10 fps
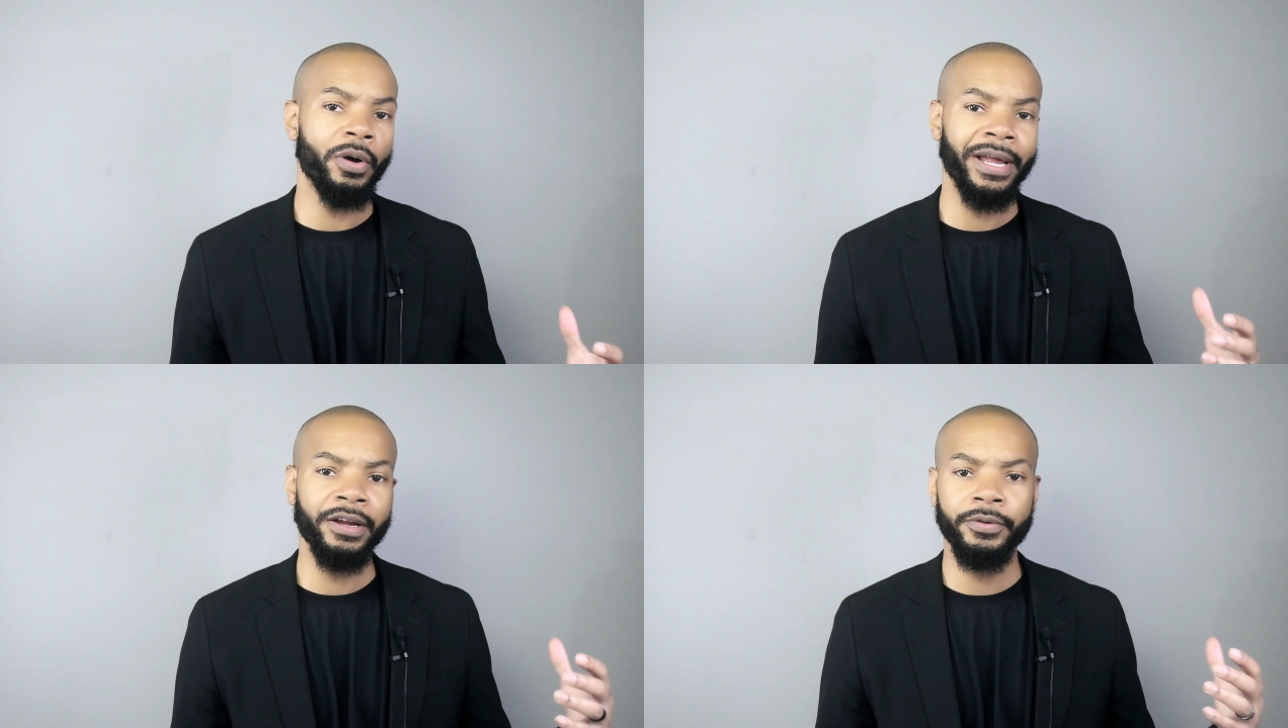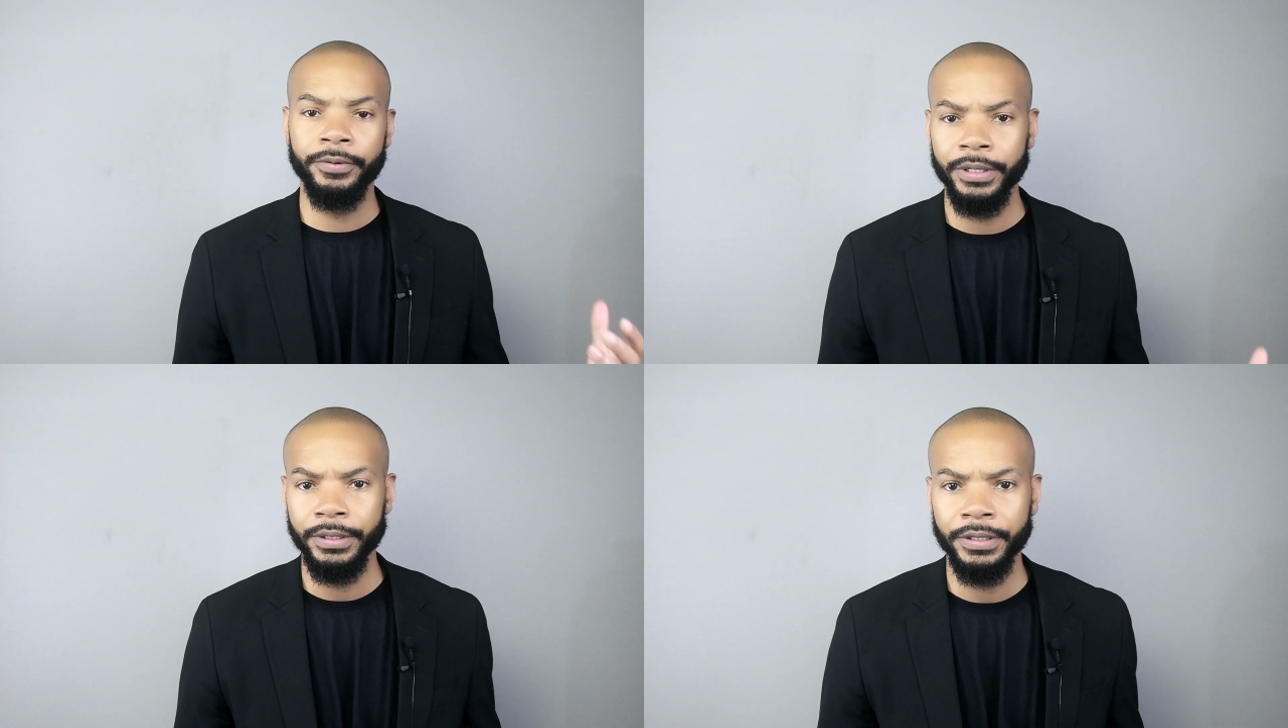
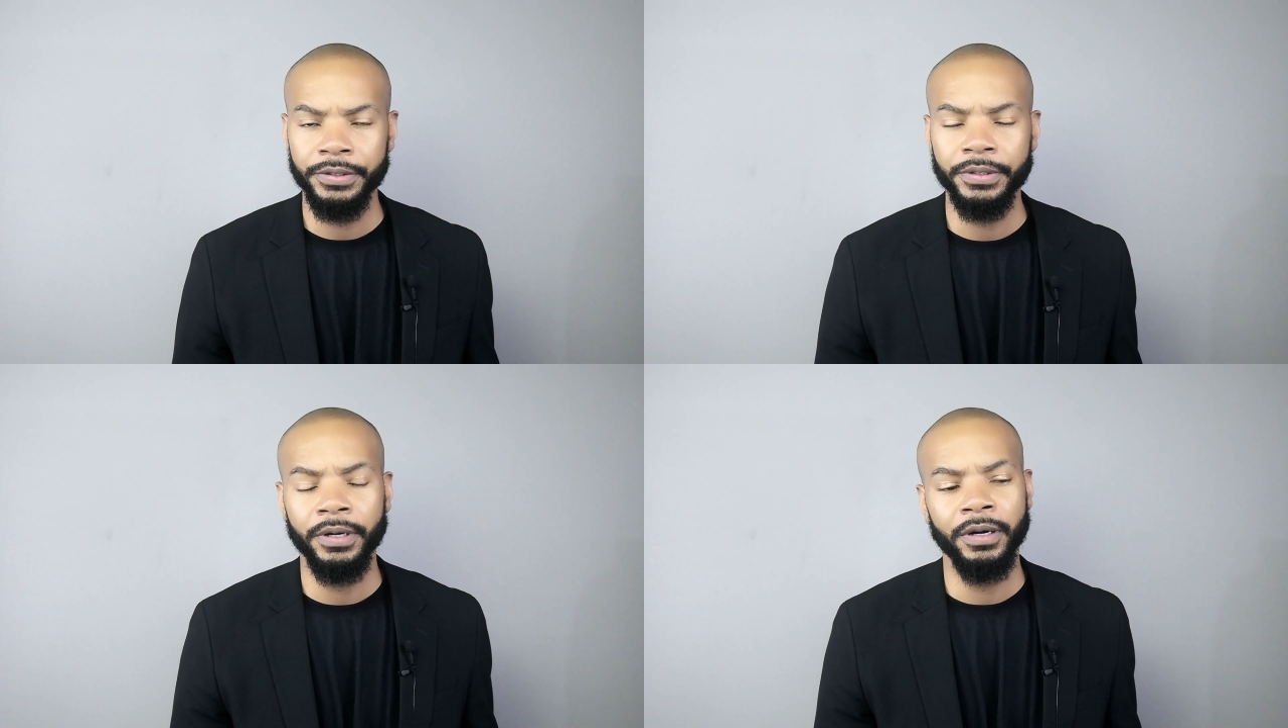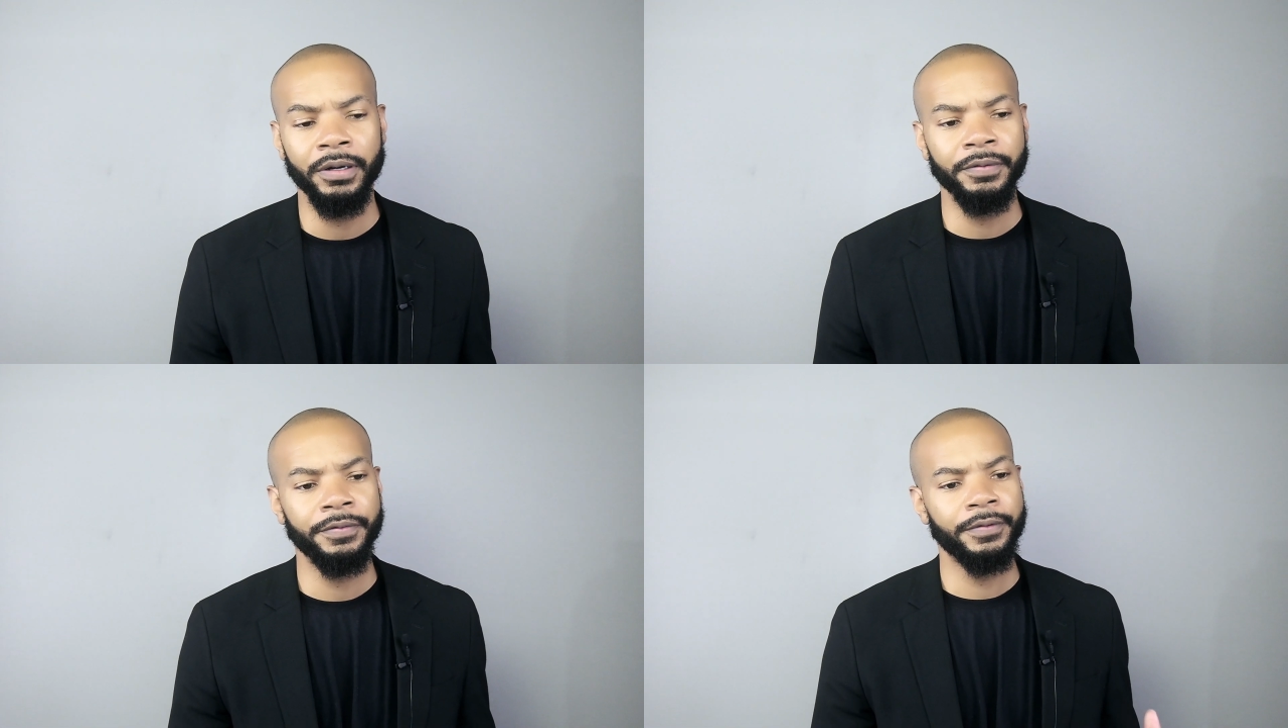ingredients
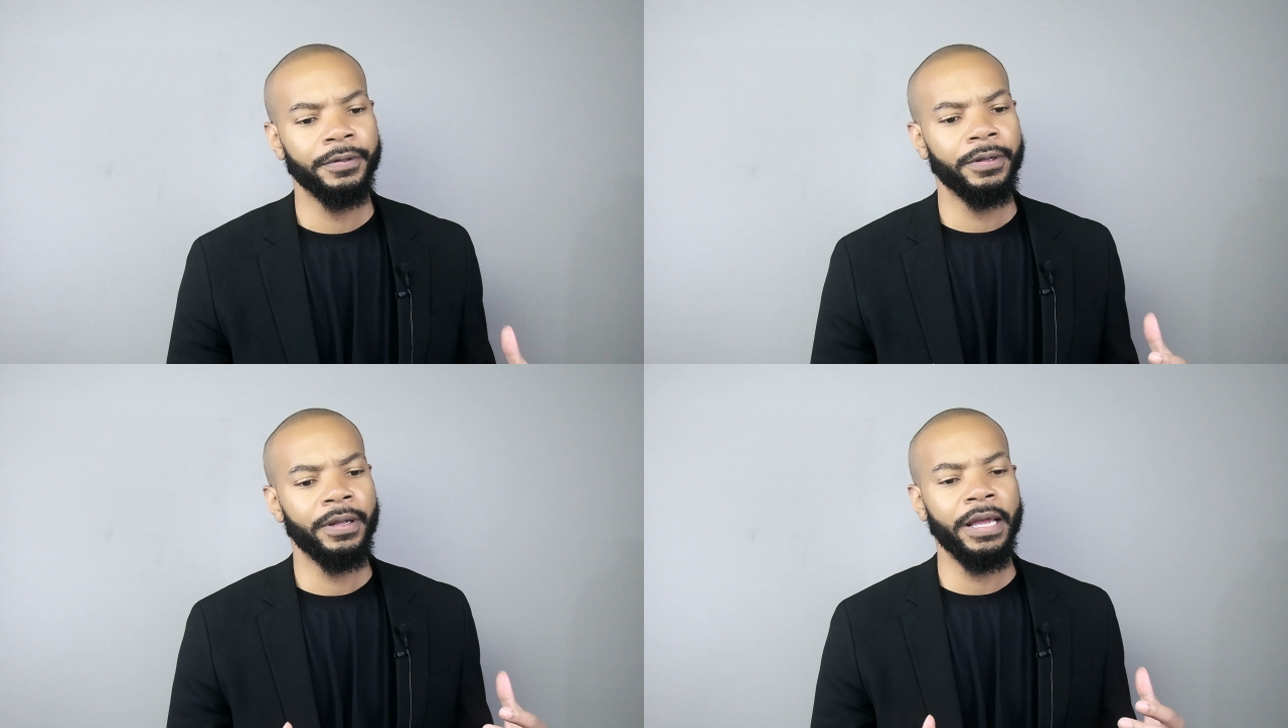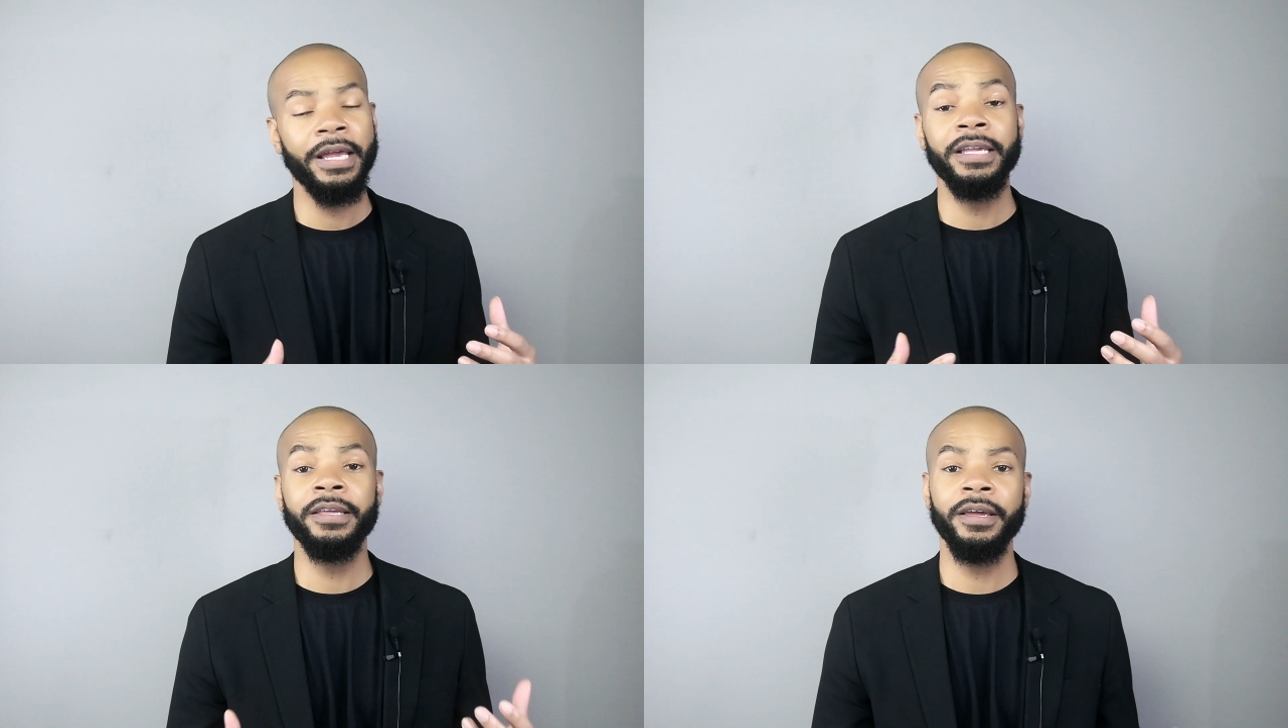of
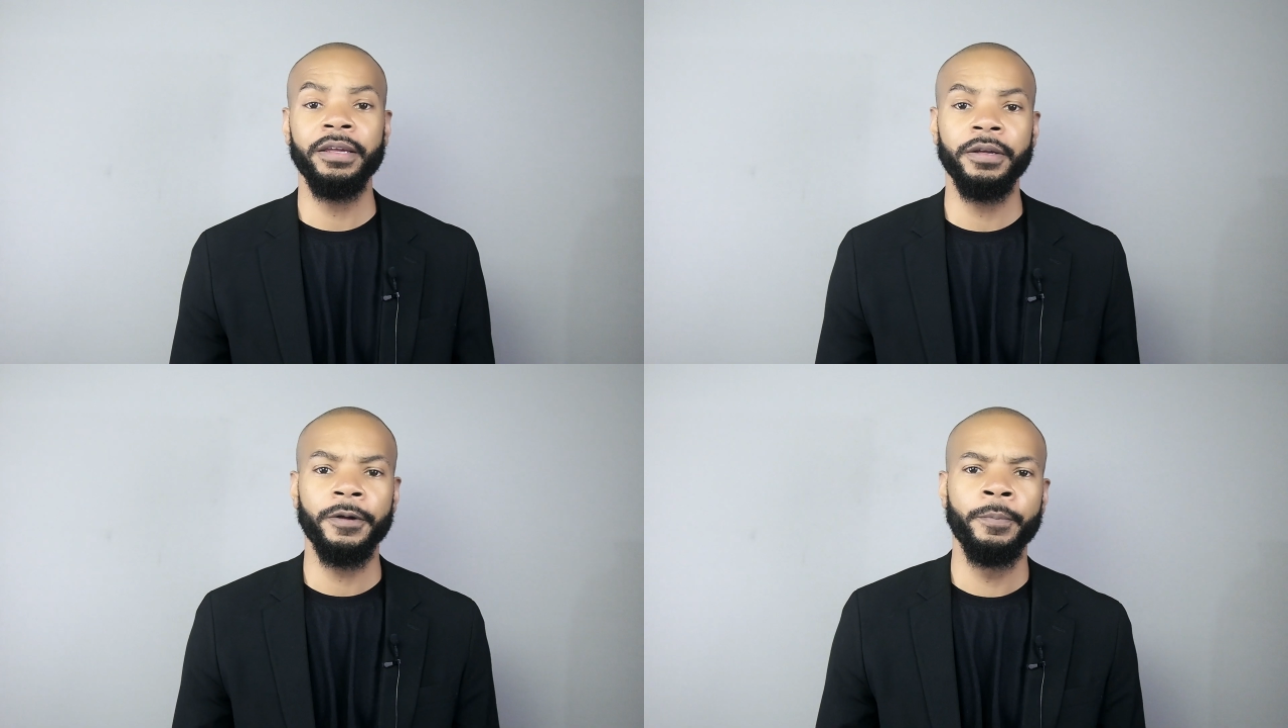a cake,